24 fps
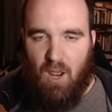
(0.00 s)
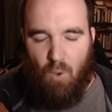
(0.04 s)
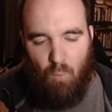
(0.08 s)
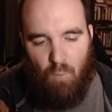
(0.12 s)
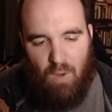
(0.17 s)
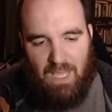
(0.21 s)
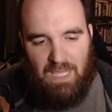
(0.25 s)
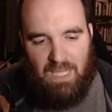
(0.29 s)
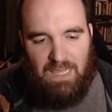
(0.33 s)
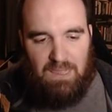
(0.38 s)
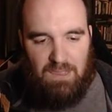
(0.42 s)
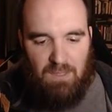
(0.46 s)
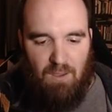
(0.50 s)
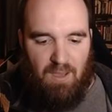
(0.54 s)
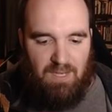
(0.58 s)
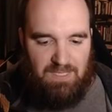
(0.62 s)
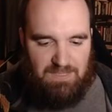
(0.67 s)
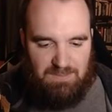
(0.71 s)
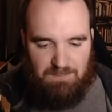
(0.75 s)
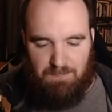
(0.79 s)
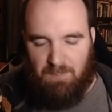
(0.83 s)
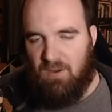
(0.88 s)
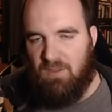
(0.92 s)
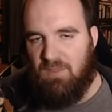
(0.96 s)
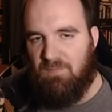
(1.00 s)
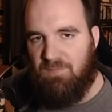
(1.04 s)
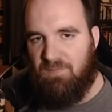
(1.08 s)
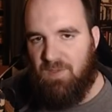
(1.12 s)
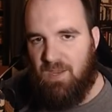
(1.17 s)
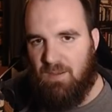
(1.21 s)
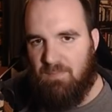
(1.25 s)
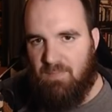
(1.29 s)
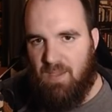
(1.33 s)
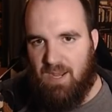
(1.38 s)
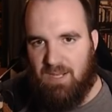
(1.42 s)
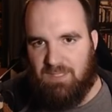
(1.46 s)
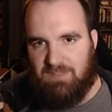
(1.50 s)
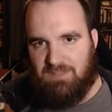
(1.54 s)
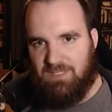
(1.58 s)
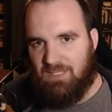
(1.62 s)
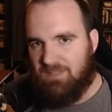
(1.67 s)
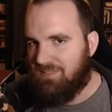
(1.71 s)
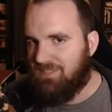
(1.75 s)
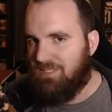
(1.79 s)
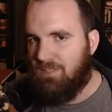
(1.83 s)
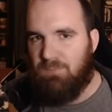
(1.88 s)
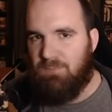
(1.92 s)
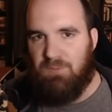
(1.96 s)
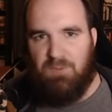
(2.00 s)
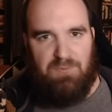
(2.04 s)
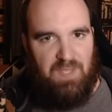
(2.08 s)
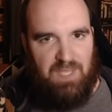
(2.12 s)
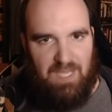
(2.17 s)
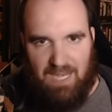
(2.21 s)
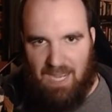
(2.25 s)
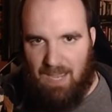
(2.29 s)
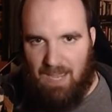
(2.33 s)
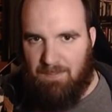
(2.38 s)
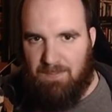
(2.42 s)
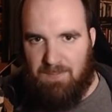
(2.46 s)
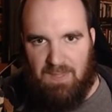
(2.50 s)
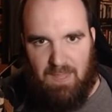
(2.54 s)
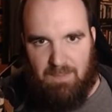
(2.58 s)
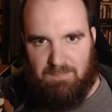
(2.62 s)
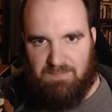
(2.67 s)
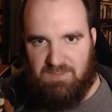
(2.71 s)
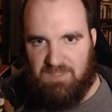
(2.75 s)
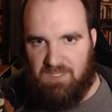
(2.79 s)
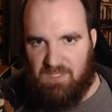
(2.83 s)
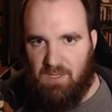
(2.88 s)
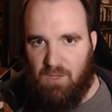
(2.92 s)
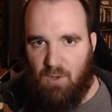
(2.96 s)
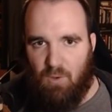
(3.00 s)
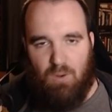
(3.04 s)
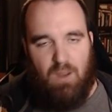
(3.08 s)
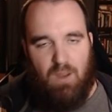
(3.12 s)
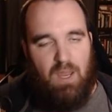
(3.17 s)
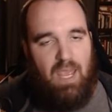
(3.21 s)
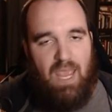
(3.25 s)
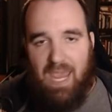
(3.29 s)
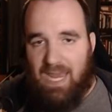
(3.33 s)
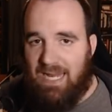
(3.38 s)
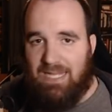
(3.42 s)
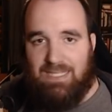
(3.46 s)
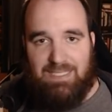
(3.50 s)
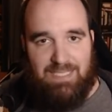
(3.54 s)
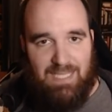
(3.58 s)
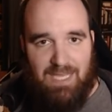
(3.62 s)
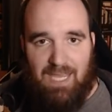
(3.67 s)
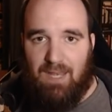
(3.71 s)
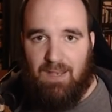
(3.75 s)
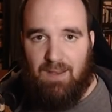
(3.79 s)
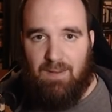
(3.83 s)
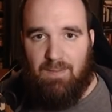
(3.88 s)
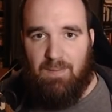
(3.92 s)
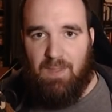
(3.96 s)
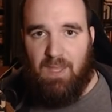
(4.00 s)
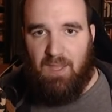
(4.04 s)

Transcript: We thought, as part of the Fandom Menace, that the similar thing had happened to MCU, and it did.